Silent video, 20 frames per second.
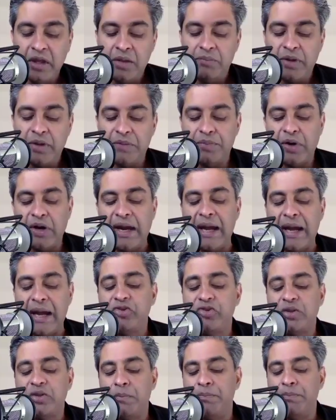But
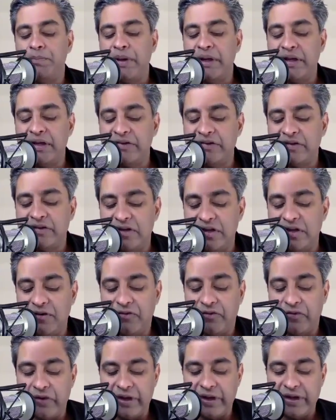perhaps the biggest
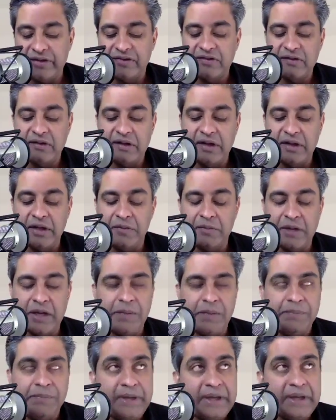difference, in my
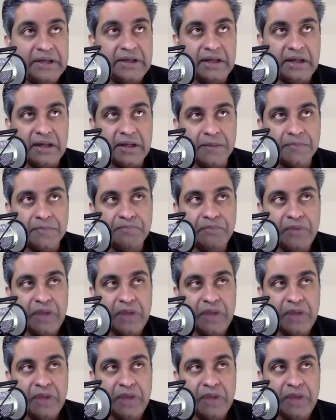opinion,